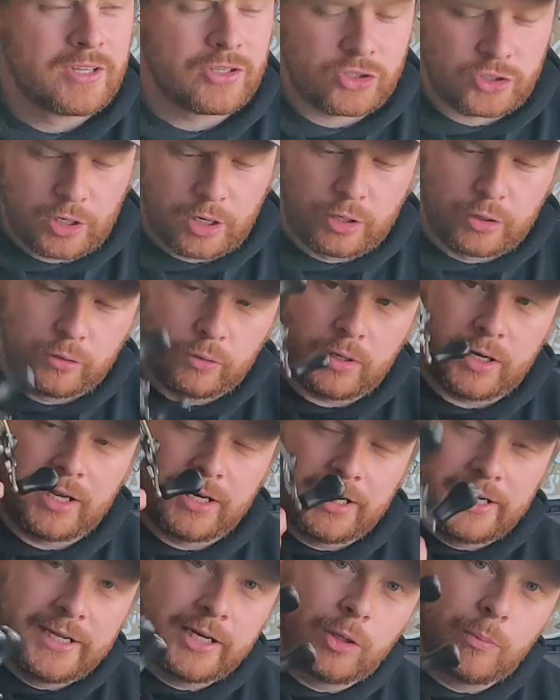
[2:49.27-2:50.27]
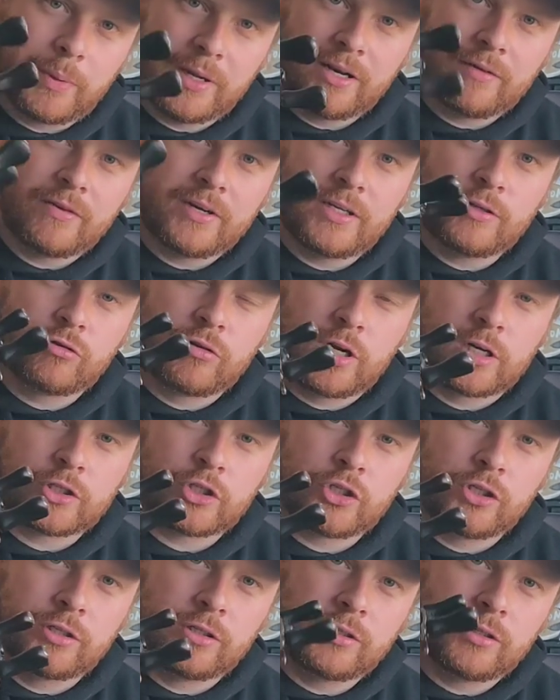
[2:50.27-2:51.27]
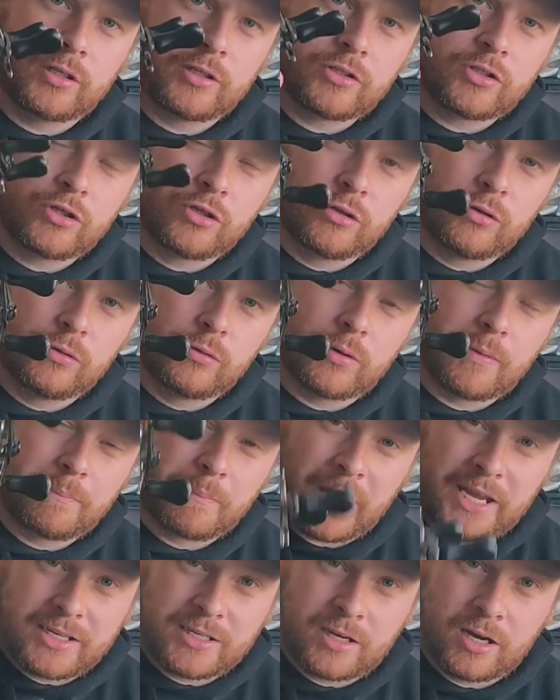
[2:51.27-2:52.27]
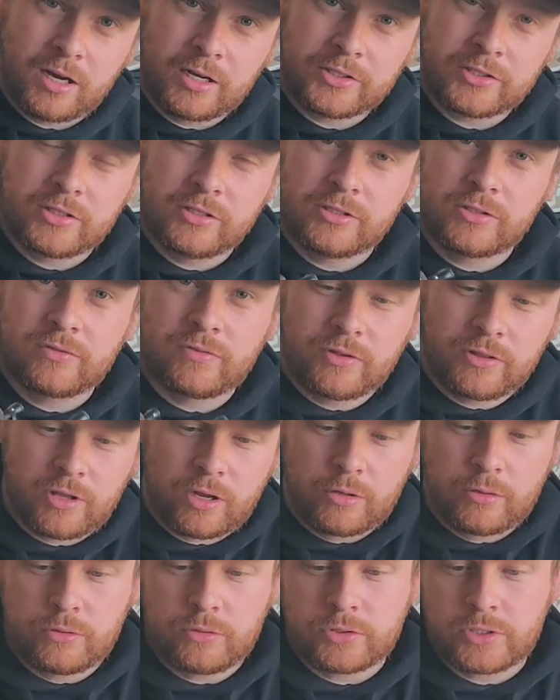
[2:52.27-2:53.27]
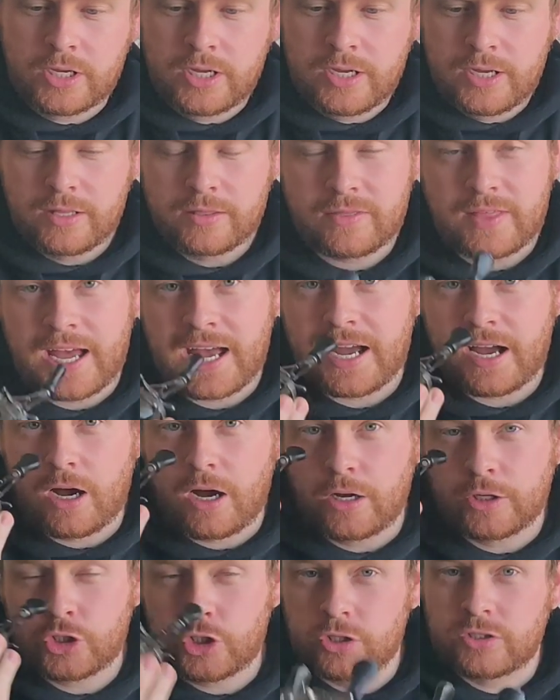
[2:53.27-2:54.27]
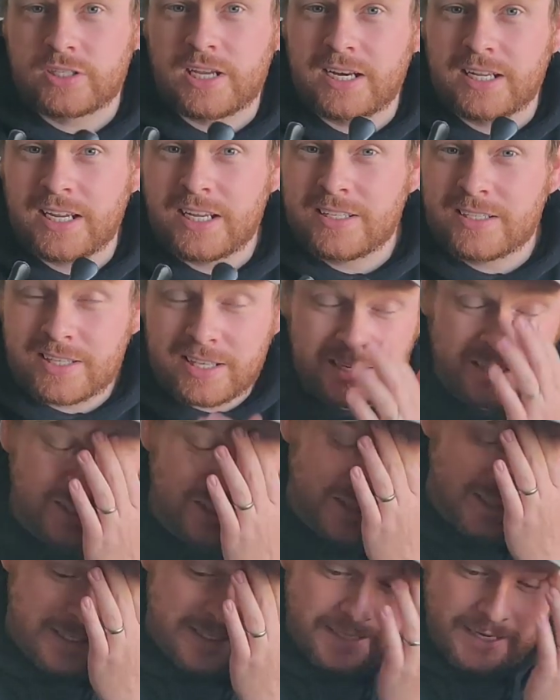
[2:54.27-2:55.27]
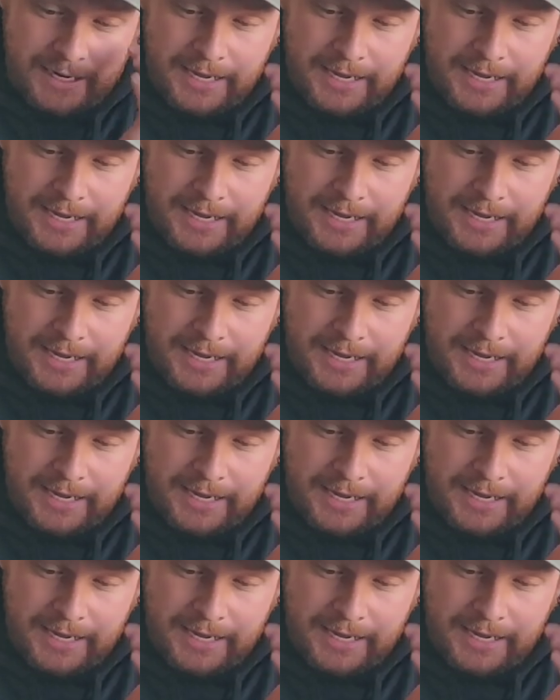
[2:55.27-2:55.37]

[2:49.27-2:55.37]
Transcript: So a little bit of an introduction to bait casters for those that are just getting into this.